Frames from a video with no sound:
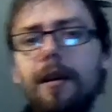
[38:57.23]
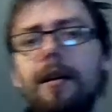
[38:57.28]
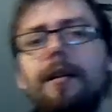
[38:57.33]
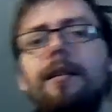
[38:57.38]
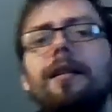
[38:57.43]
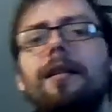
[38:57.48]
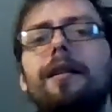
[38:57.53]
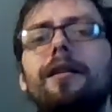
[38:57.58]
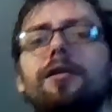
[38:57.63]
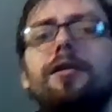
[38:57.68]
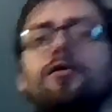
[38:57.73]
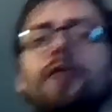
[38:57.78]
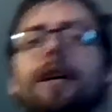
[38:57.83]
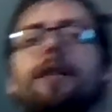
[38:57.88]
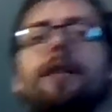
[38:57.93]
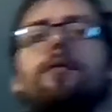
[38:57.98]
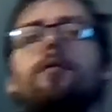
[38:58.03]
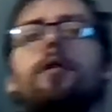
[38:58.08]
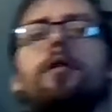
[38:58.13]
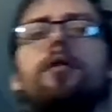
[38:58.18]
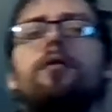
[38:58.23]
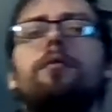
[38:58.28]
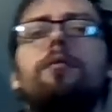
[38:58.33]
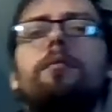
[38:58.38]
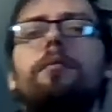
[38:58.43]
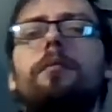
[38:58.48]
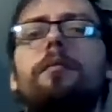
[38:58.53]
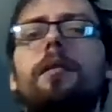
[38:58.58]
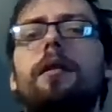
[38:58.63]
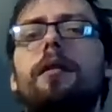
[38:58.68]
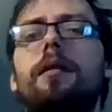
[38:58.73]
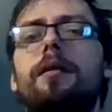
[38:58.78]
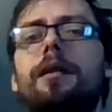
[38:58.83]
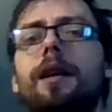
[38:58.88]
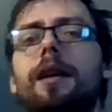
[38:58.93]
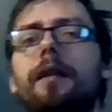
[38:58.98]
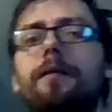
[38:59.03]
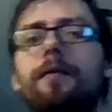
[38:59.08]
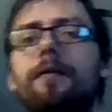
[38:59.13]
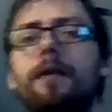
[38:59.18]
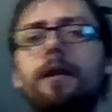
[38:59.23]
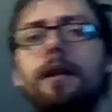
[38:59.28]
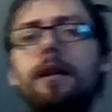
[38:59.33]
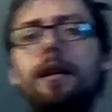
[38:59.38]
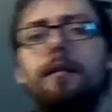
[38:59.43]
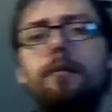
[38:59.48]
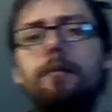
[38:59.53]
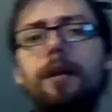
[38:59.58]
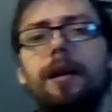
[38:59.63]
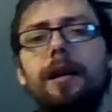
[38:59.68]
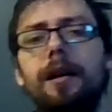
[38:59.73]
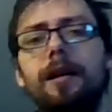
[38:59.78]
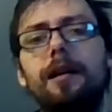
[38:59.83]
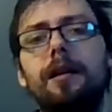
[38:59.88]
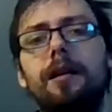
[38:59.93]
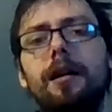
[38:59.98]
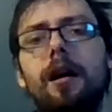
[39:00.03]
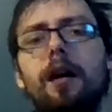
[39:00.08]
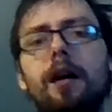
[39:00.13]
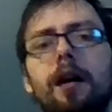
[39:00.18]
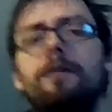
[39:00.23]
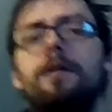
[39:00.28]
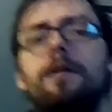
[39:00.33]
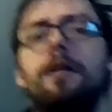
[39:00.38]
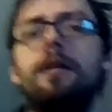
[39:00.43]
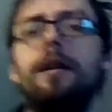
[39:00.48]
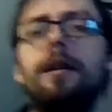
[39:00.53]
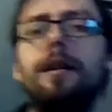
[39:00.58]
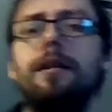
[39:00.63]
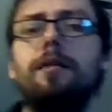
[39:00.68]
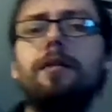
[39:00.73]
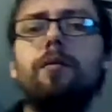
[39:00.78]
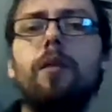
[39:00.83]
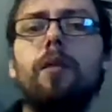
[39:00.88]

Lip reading: The train will definitely be after this